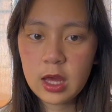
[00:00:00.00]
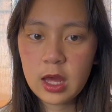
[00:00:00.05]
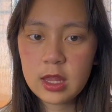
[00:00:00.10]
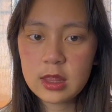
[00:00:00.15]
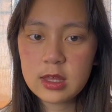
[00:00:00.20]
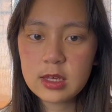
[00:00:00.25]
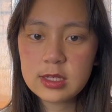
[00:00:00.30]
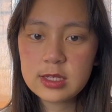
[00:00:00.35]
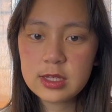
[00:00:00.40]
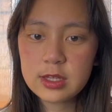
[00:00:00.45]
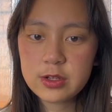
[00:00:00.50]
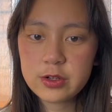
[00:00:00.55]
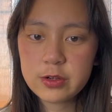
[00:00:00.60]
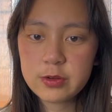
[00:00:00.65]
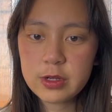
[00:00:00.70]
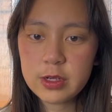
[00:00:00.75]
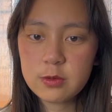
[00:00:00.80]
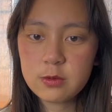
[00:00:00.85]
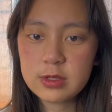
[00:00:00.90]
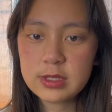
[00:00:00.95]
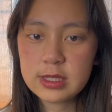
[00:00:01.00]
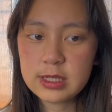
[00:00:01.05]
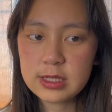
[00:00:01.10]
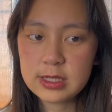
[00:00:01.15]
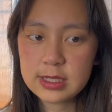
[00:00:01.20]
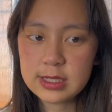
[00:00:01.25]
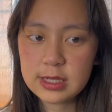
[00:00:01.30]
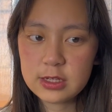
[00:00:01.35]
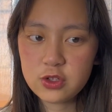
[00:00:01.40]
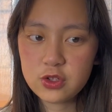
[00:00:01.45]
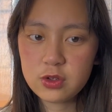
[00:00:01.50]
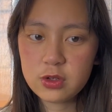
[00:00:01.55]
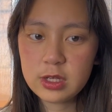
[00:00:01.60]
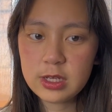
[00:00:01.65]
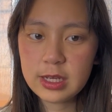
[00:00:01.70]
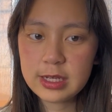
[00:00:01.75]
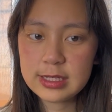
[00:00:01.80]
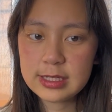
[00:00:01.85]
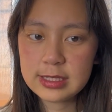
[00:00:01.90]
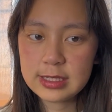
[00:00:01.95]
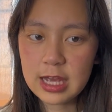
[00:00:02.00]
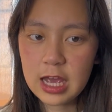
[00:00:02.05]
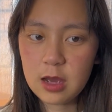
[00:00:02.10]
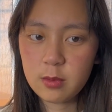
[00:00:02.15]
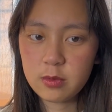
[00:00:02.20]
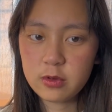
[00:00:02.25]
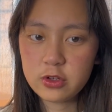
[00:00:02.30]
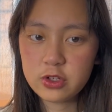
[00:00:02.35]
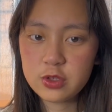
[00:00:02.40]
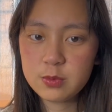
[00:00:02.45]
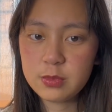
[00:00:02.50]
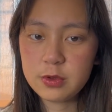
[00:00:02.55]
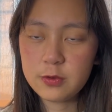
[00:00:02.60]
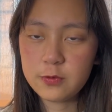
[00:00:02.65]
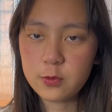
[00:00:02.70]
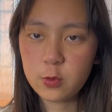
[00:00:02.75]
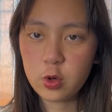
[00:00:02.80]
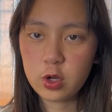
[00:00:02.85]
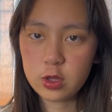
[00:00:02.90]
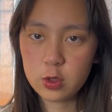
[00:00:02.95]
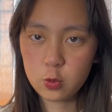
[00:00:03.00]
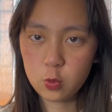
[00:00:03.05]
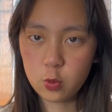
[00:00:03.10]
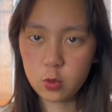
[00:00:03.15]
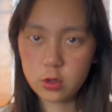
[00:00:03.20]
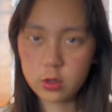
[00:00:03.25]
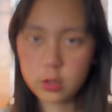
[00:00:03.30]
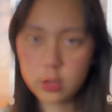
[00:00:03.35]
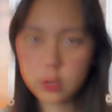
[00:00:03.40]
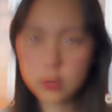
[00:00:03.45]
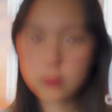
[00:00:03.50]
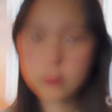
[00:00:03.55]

This theory was essentially established before the war.